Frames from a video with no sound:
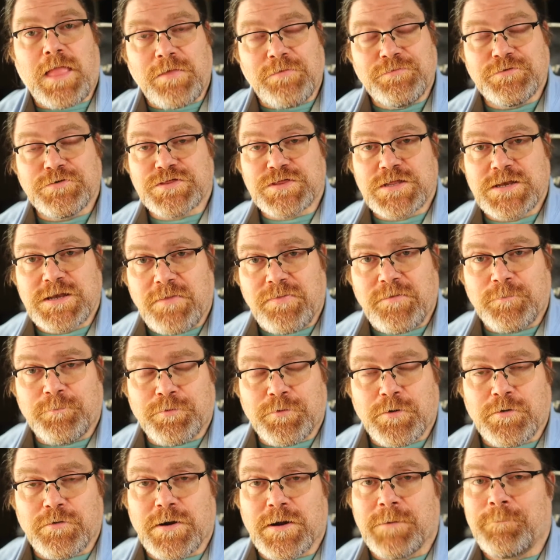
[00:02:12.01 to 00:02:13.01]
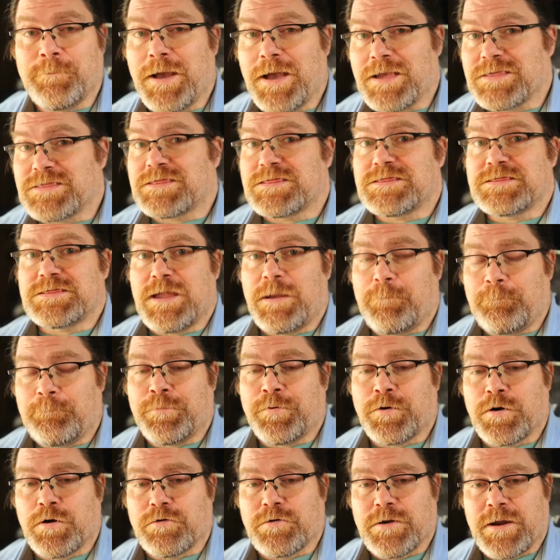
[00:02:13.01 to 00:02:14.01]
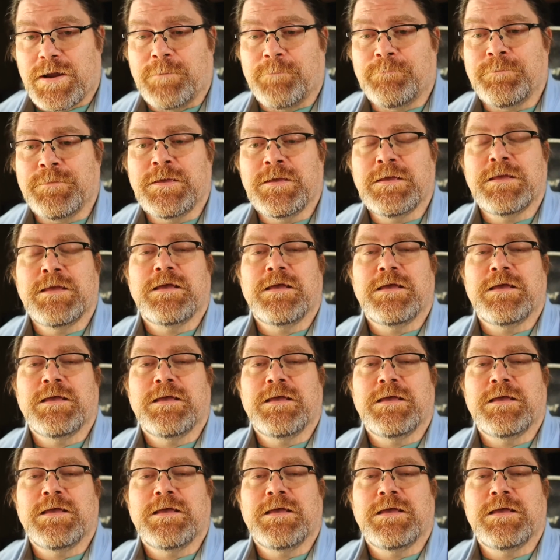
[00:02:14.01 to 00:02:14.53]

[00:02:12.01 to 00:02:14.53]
There's another program, a STEP program,